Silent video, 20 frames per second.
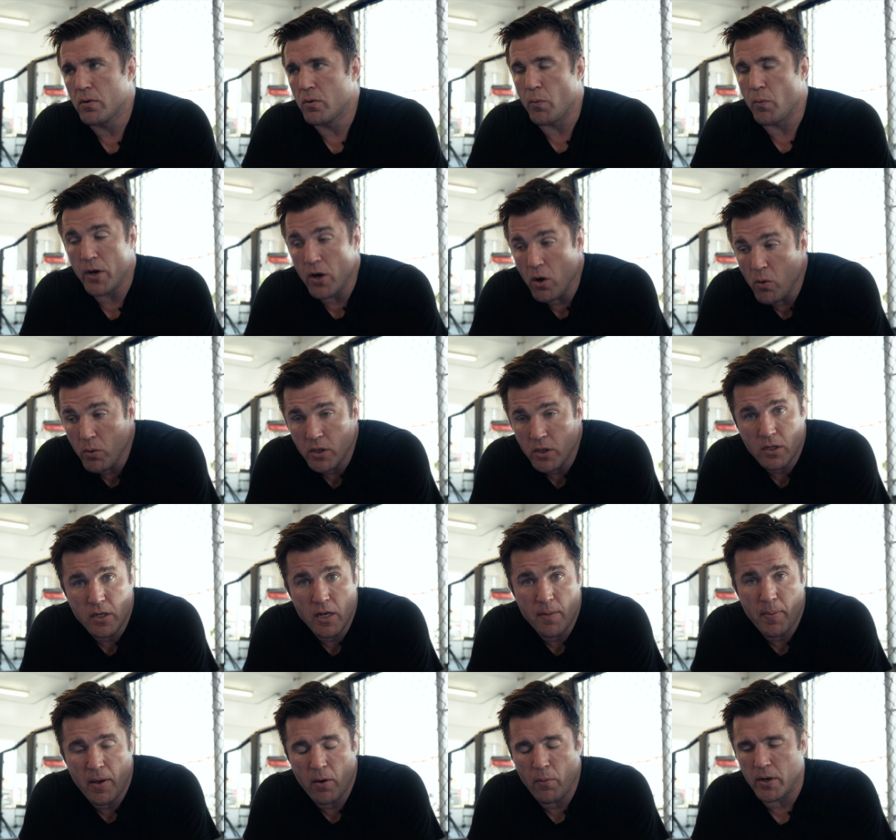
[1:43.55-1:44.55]
We know what
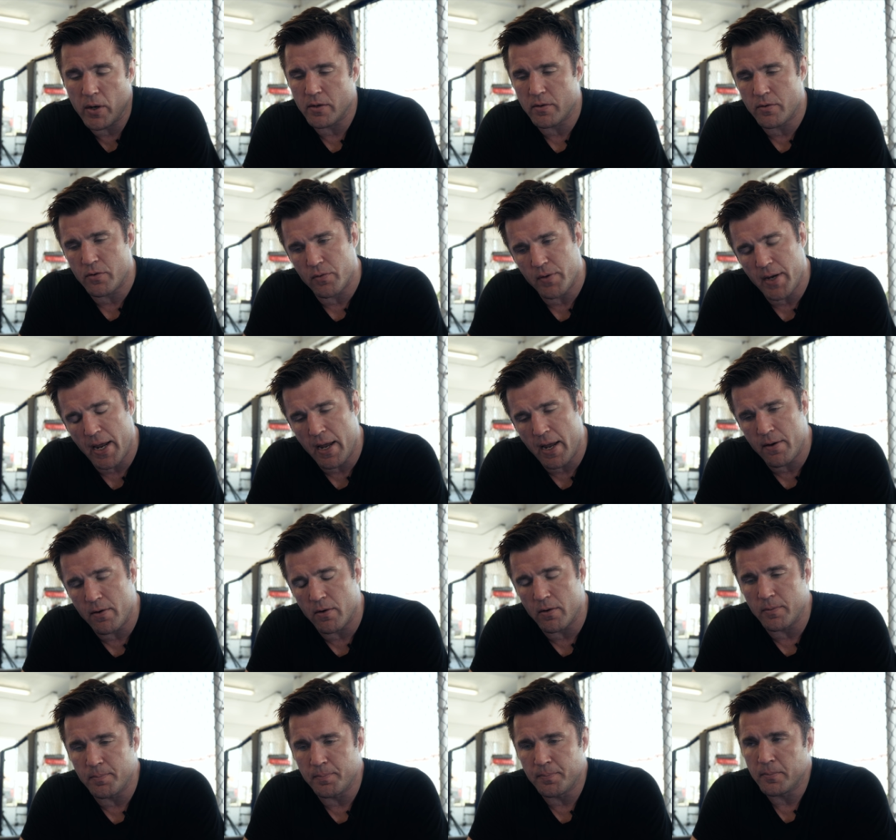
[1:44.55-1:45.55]
Stipe weighs. So
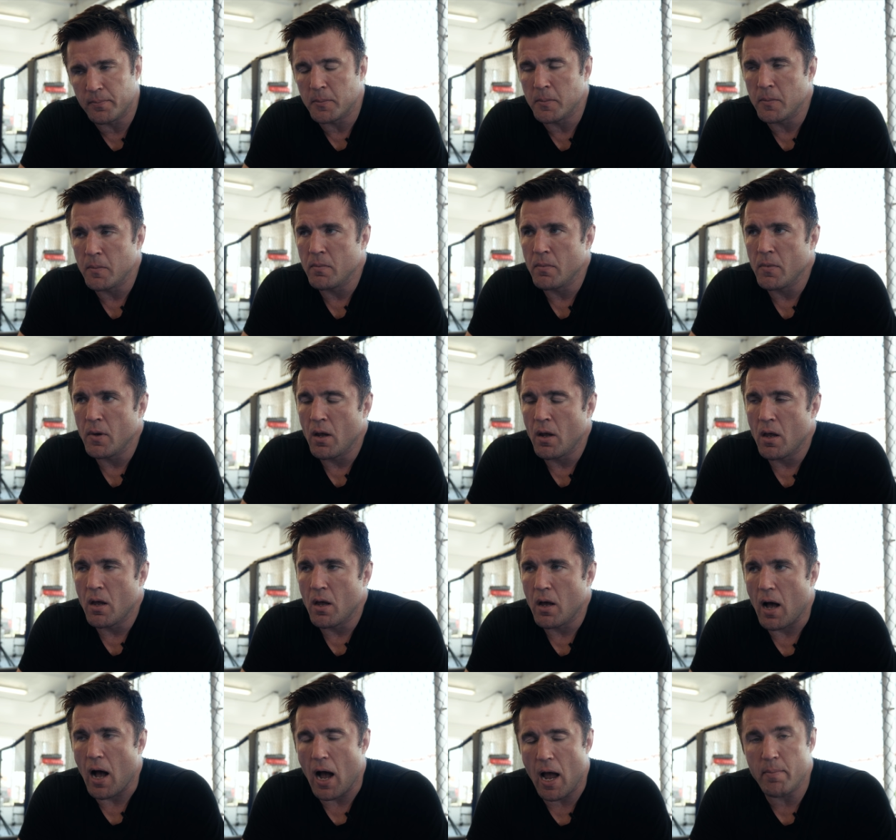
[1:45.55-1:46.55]
Daniel
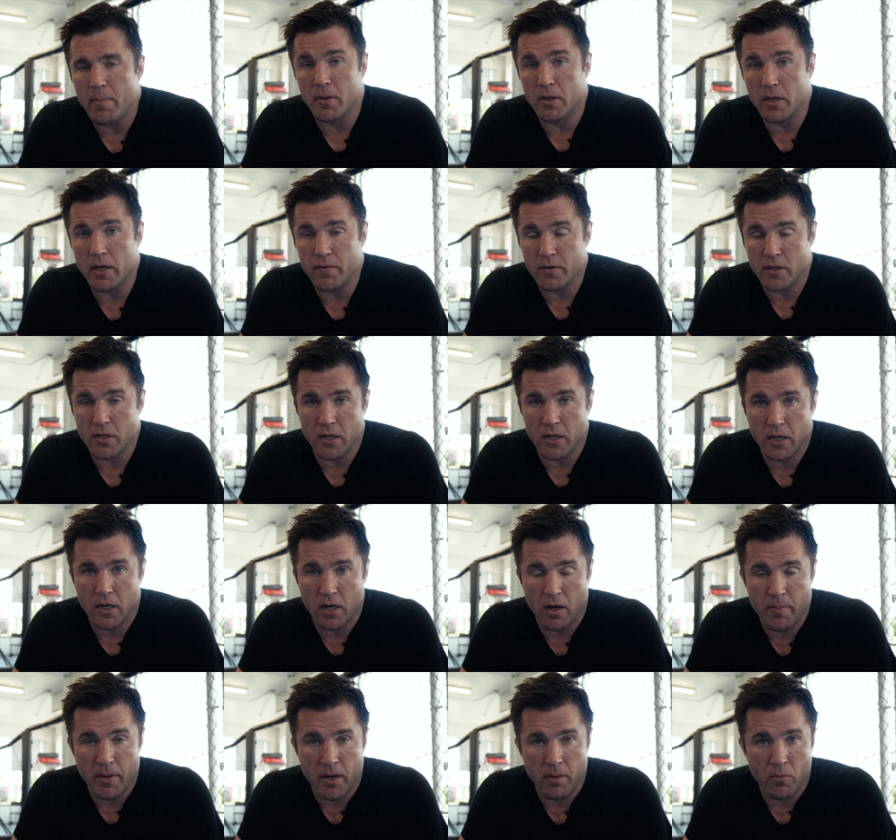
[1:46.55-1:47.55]
I believe is going to
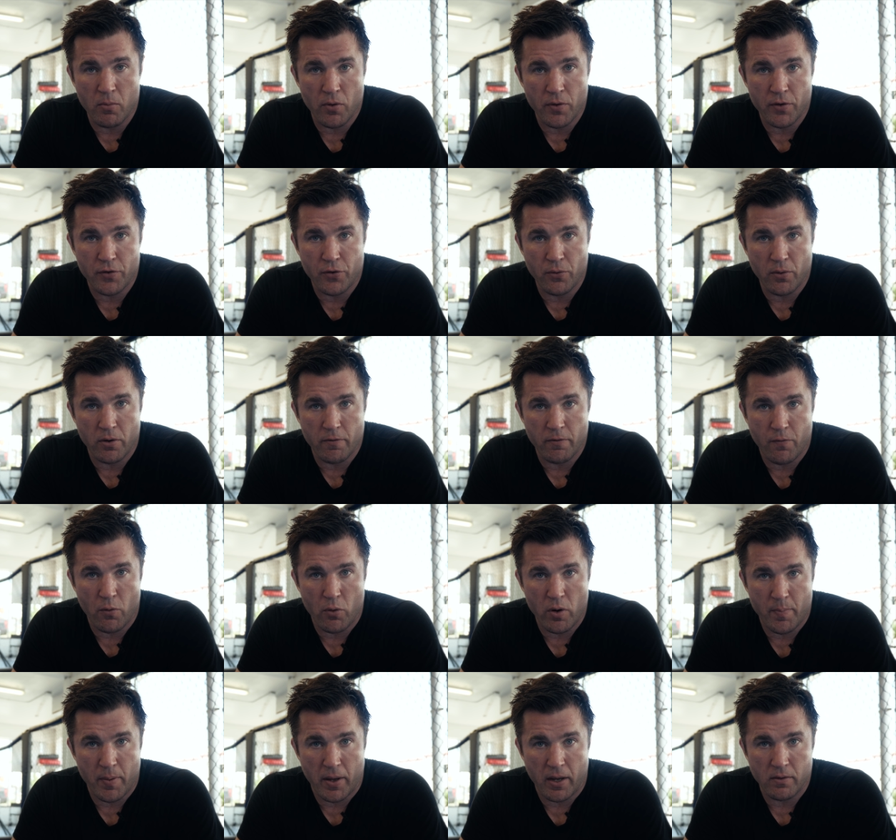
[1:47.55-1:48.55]
come in at more than
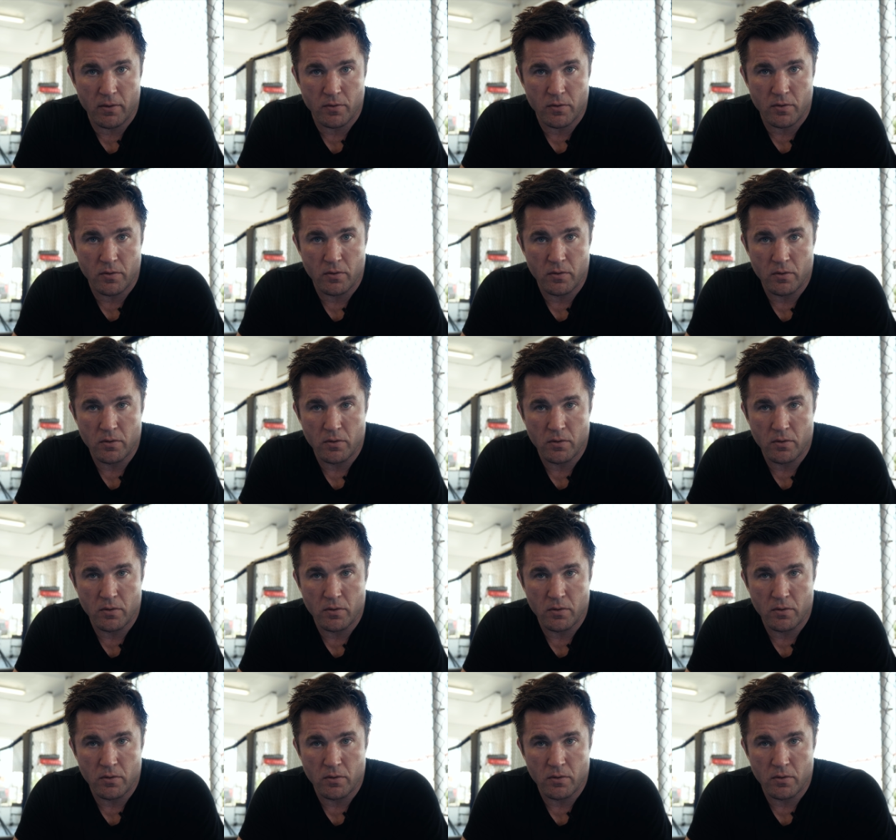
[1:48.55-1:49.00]
240 pounds,